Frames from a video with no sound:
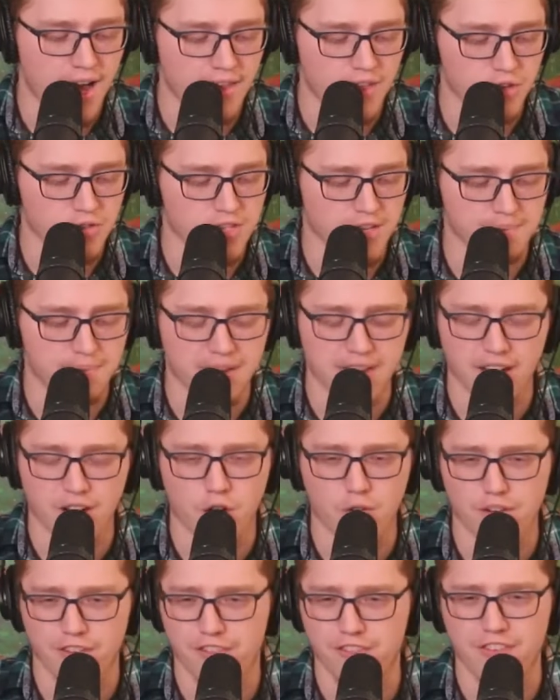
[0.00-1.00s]
there's been
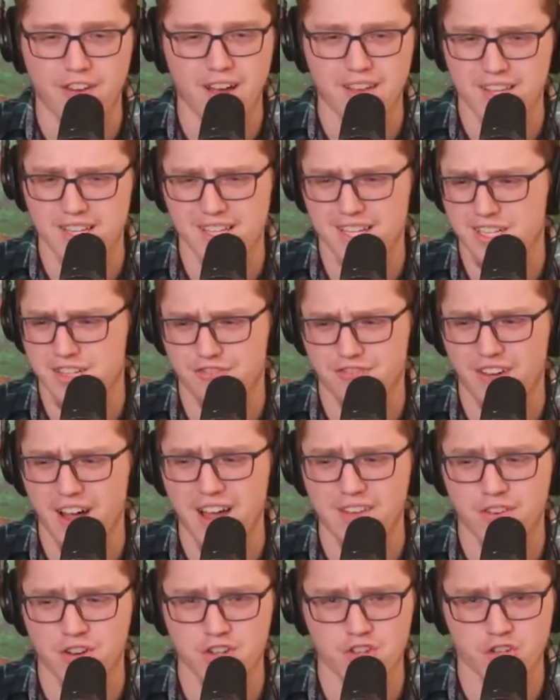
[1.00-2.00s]
over I think it's
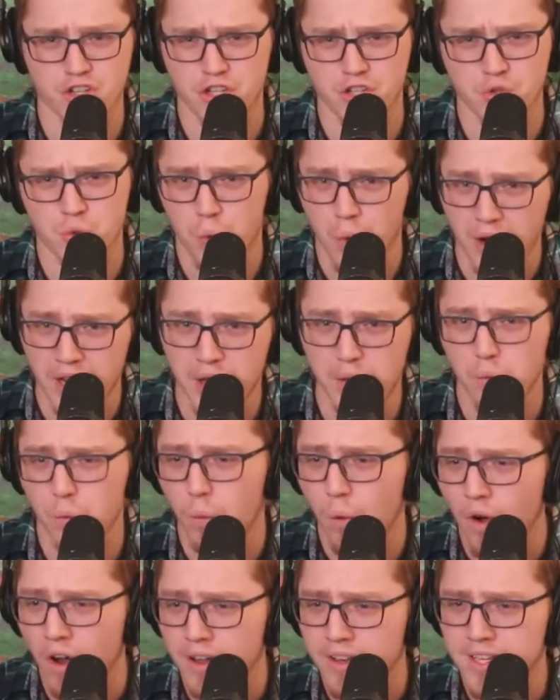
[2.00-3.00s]

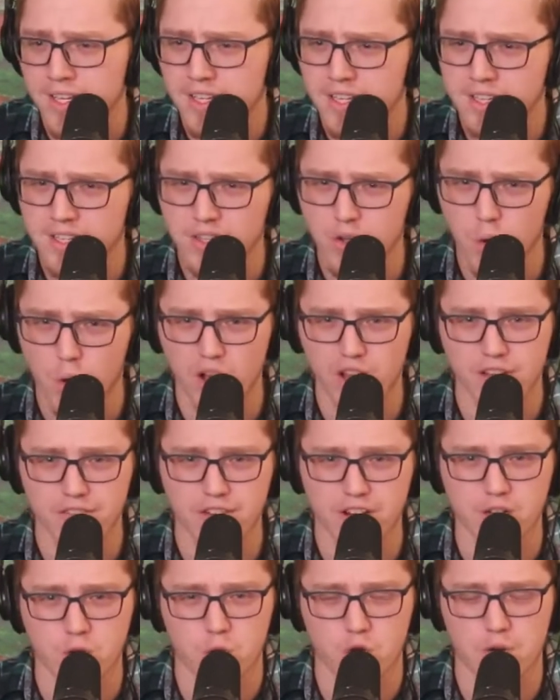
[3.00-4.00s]
521
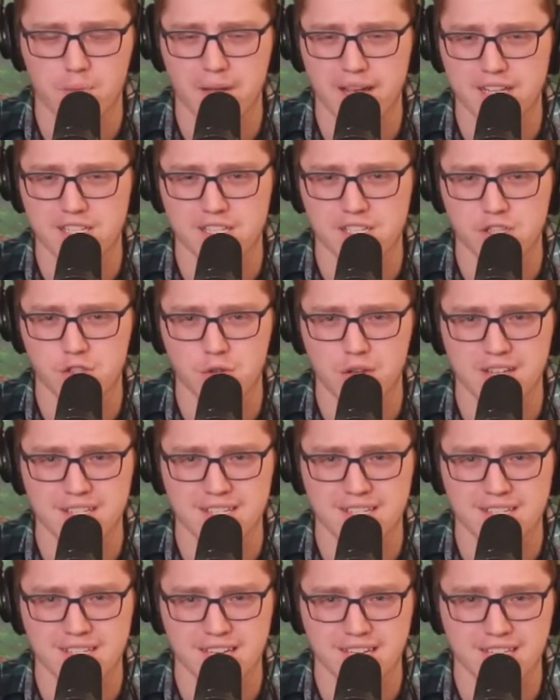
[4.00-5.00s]
qualified quarterbacks since
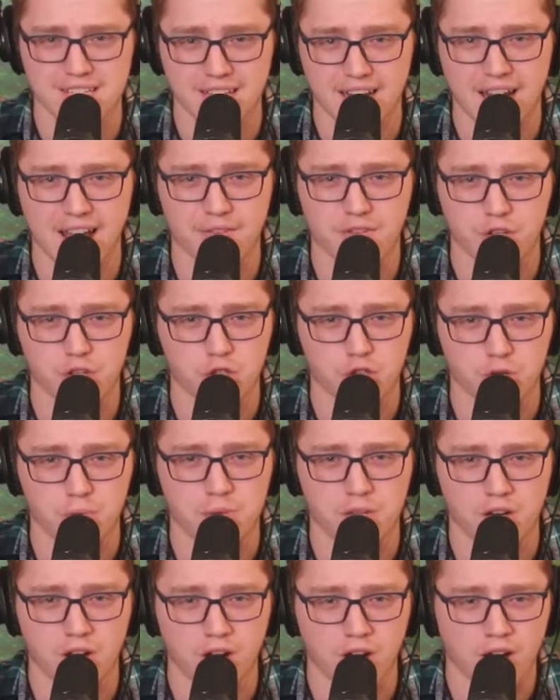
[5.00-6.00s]
2006 that have their
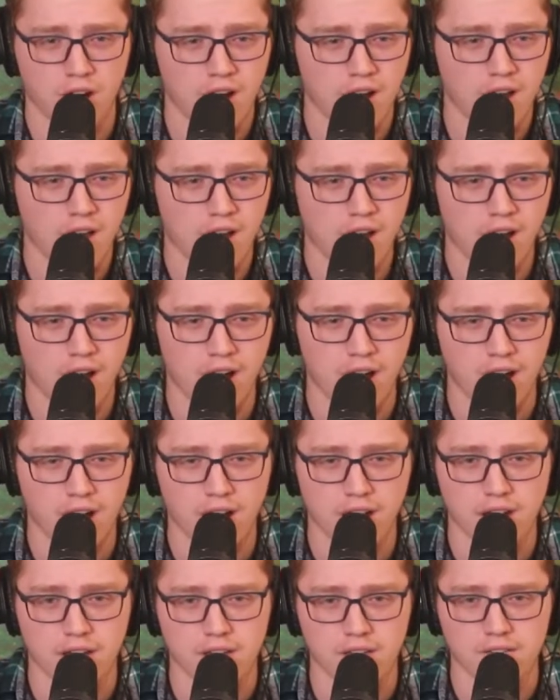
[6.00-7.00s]
QBR
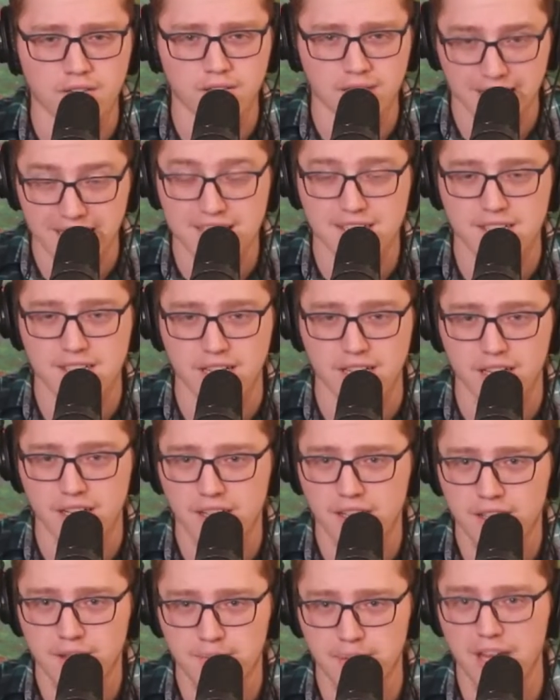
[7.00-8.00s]
listed.
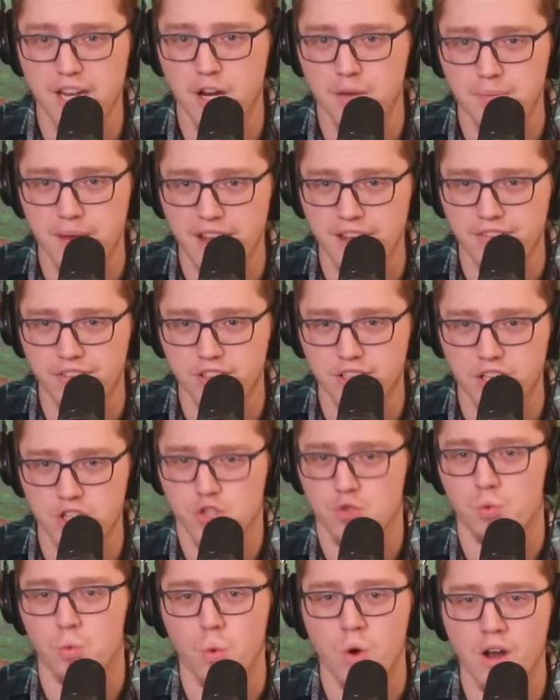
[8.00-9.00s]
Baker Mayfield
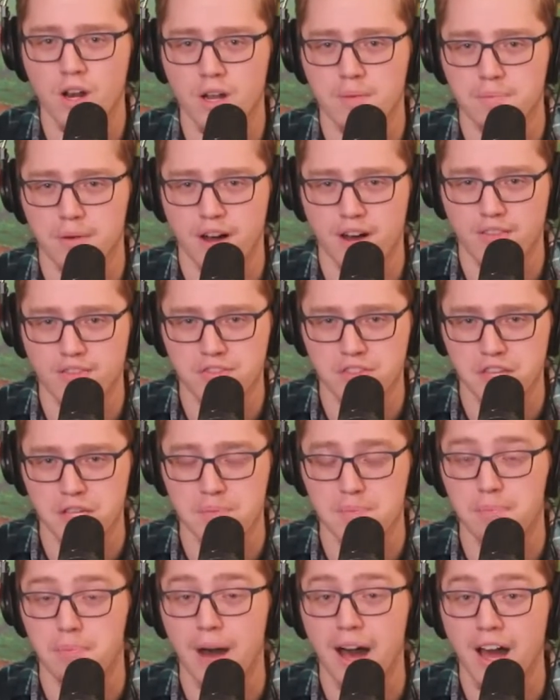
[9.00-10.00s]
is one above the
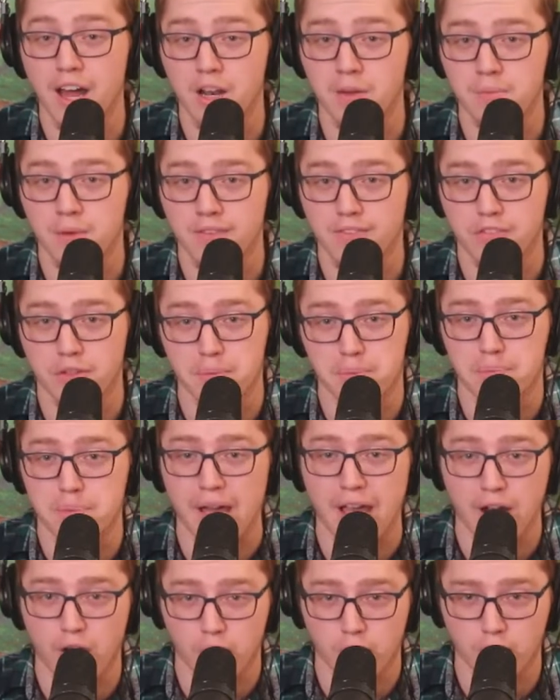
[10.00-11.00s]
bottom of the
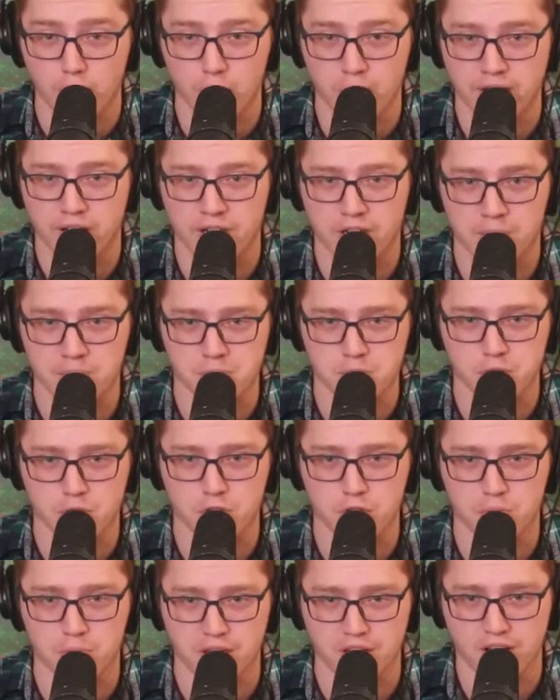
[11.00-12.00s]
barrel when it comes to
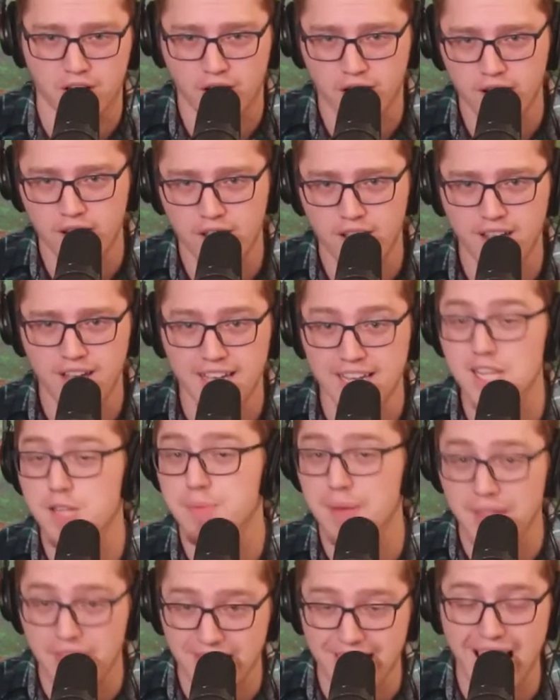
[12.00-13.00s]
QBR. He's
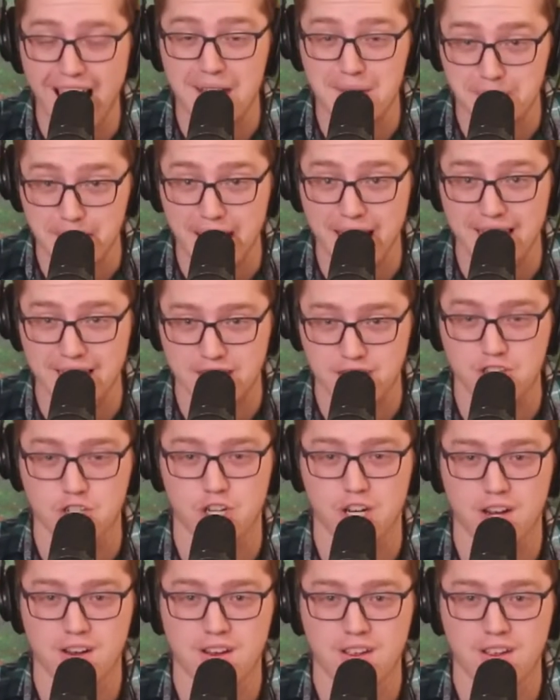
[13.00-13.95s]
been that bad this year.